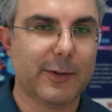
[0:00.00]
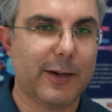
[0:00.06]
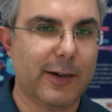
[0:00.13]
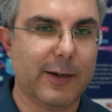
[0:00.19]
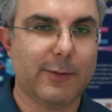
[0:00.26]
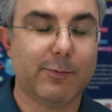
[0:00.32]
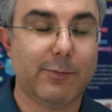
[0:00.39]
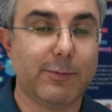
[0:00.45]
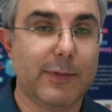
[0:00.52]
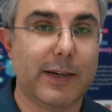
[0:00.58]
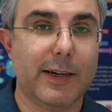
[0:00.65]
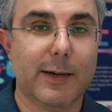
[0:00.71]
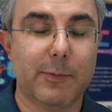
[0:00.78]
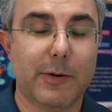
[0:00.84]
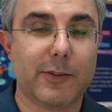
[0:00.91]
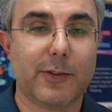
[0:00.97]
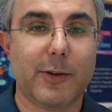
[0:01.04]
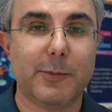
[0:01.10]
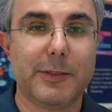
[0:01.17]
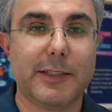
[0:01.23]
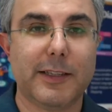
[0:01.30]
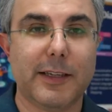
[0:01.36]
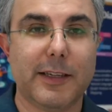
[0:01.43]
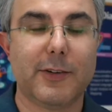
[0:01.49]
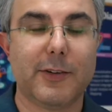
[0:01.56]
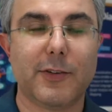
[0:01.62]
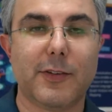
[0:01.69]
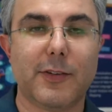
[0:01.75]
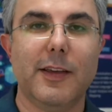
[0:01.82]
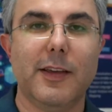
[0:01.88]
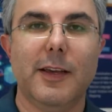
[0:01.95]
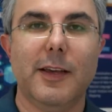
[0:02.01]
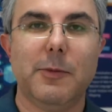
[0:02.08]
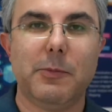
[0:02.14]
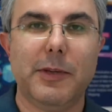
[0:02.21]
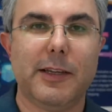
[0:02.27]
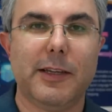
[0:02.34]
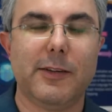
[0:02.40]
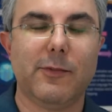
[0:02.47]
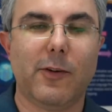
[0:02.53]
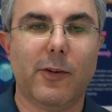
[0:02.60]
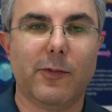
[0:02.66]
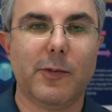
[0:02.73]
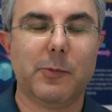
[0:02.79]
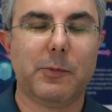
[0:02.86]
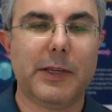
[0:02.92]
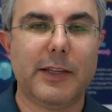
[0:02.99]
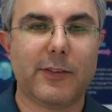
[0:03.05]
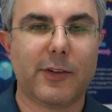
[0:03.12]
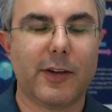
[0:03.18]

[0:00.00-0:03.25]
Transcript: uh, about how many years being involved in PIDs.